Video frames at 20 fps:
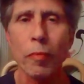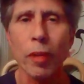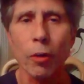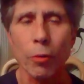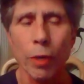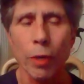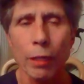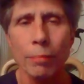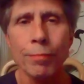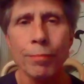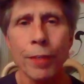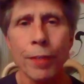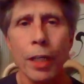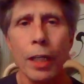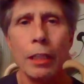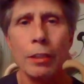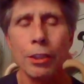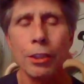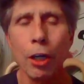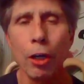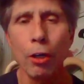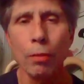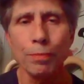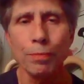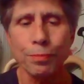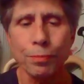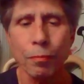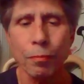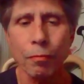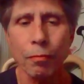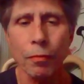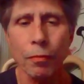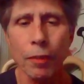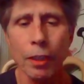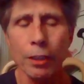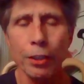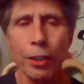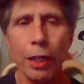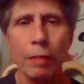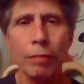Okay, so
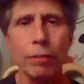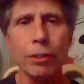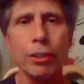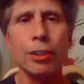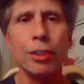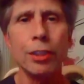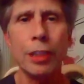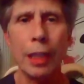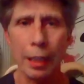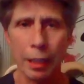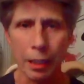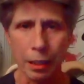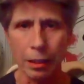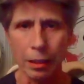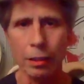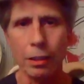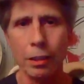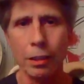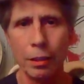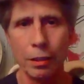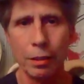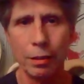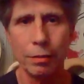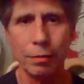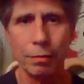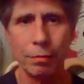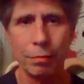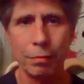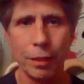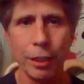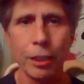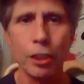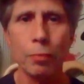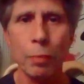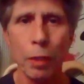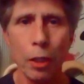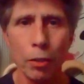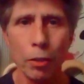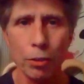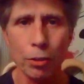you have a second
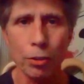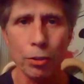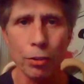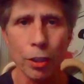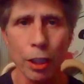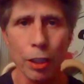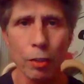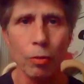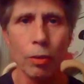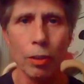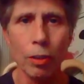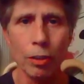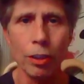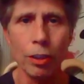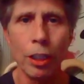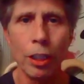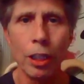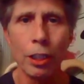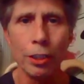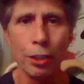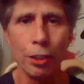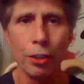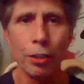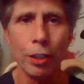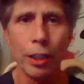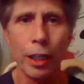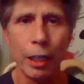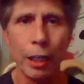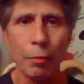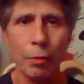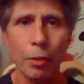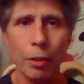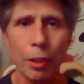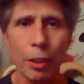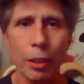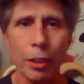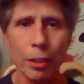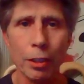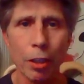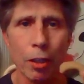exposure. In other words, your
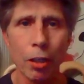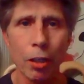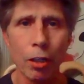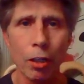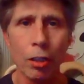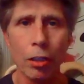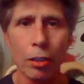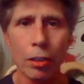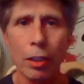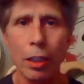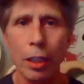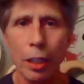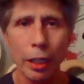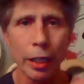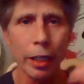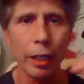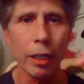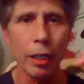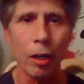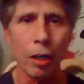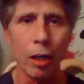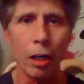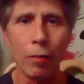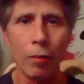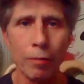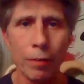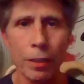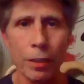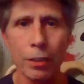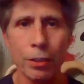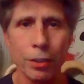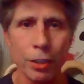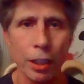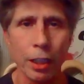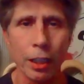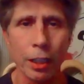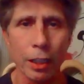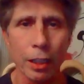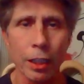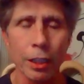camera is on and off in a
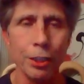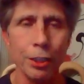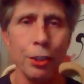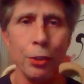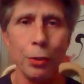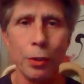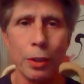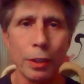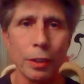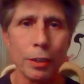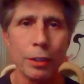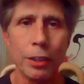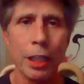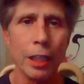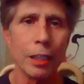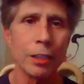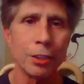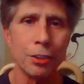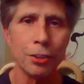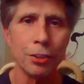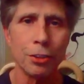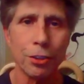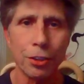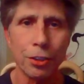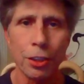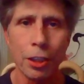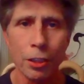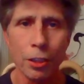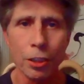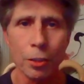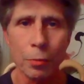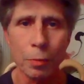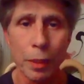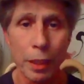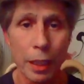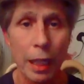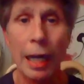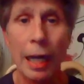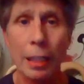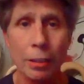second, and you can test your shutter
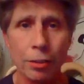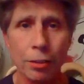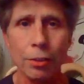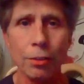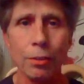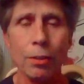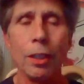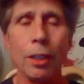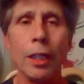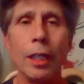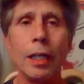speed. I do